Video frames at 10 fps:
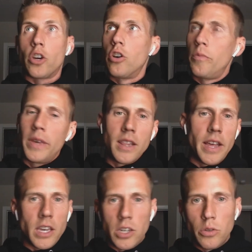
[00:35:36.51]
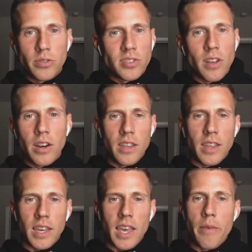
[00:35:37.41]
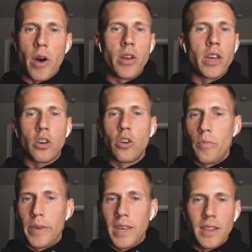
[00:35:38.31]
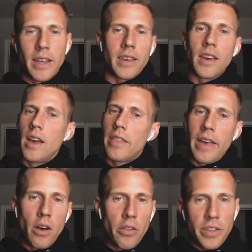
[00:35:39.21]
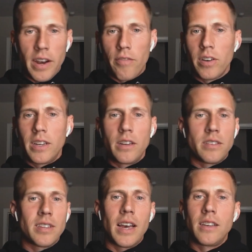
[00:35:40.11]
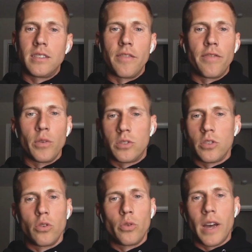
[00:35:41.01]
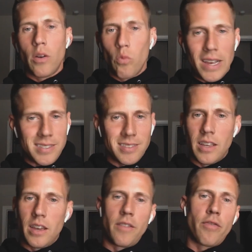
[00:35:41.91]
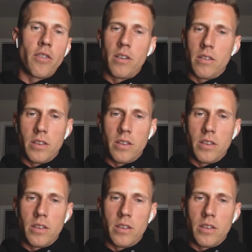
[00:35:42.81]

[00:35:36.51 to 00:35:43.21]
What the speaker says: could be like a new study that came out. It could be like the health at every size influencer who got arrested for,